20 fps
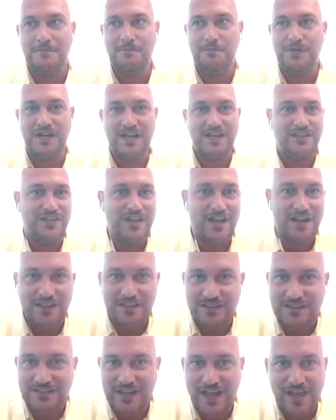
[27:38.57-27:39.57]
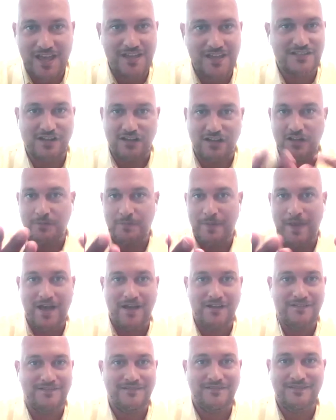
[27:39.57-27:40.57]
But at the end of the day, it's all
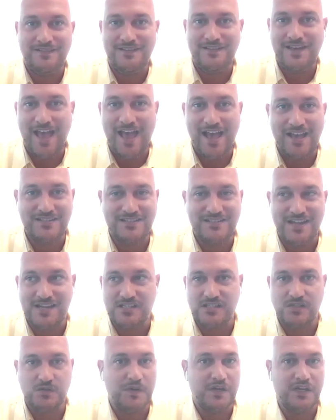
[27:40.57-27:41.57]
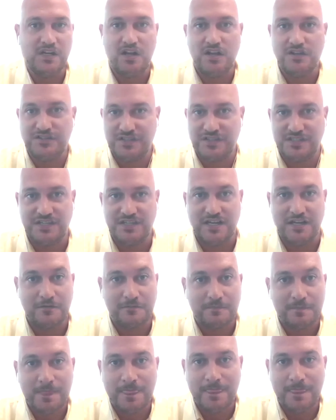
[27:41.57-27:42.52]
about access so we can all succeed.